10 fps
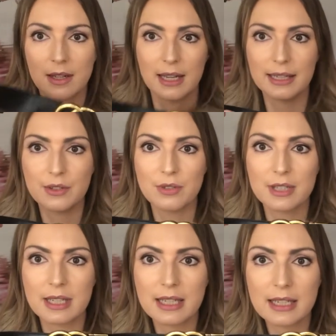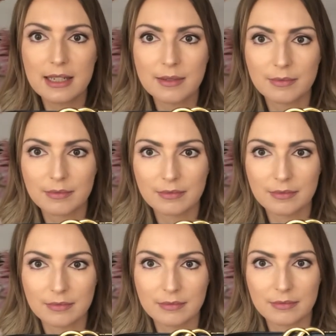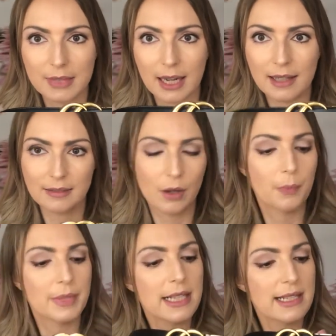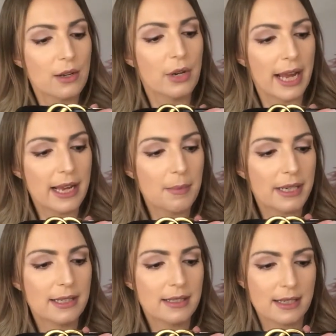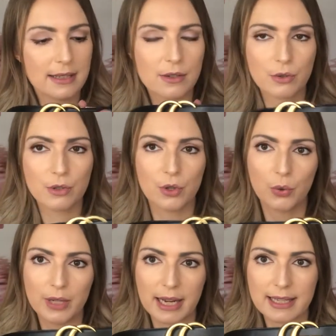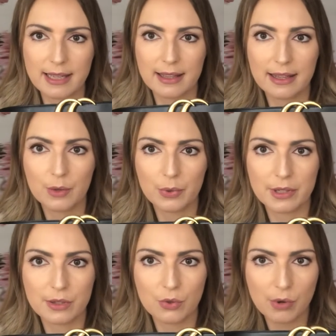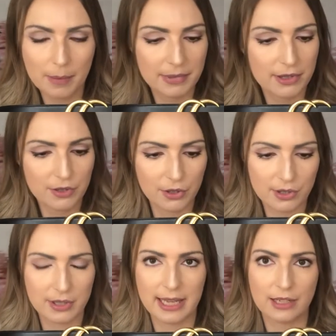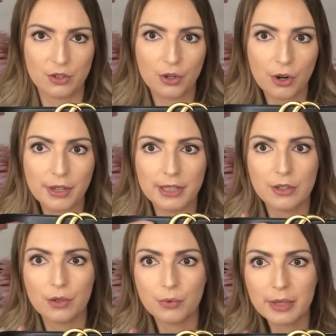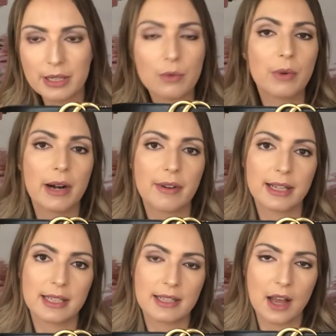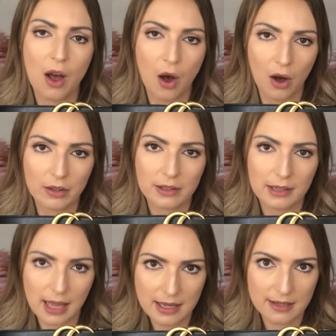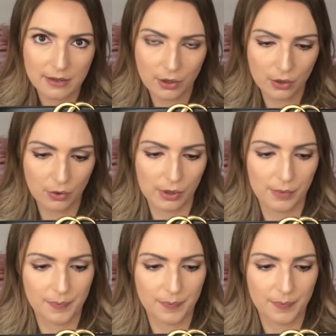And you see, yeah, it's okay, but it doesn't look so nice, I think, when the strap is just that short and you're really wearing it on the last hole.